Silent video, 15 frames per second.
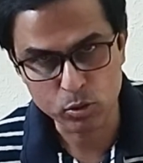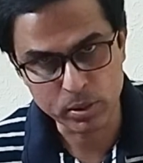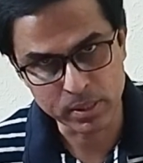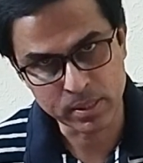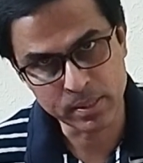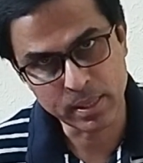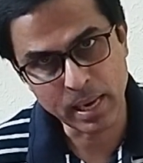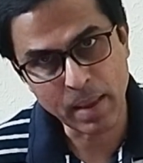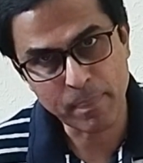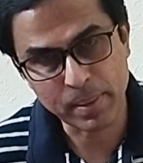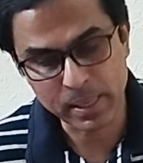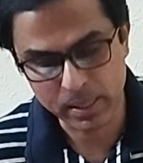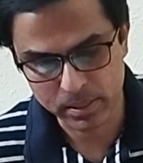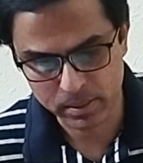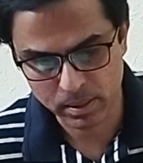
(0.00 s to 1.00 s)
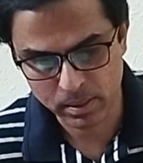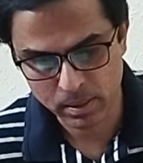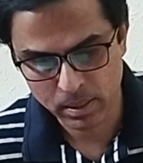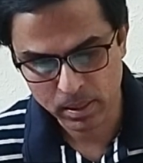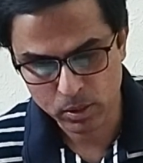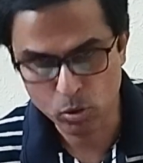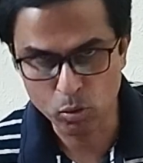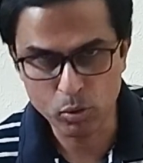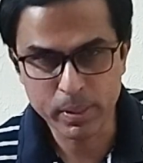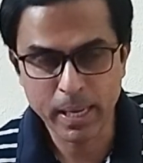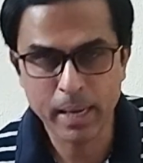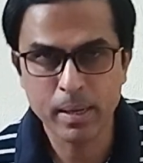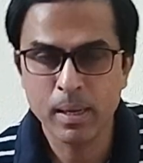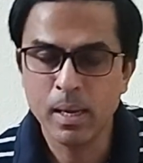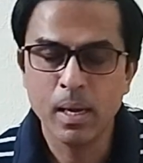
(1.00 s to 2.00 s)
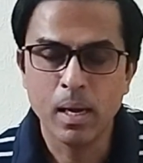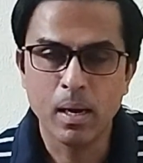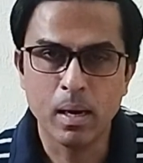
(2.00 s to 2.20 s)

So this is an application. You know that